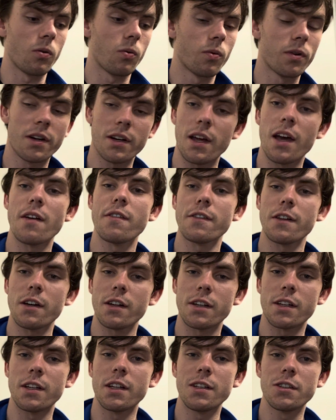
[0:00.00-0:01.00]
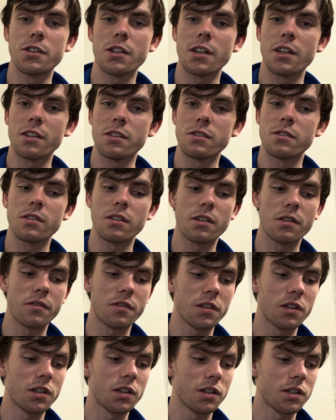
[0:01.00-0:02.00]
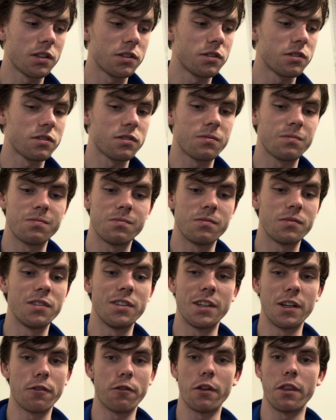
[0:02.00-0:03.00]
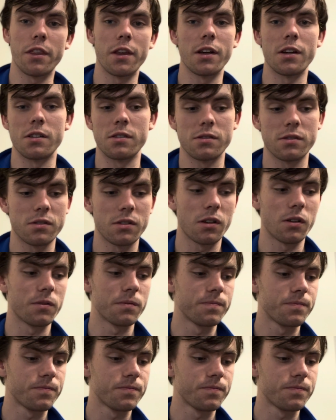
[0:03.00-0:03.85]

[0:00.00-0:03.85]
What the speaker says: we're gonna have a lot of keychains of just different things. So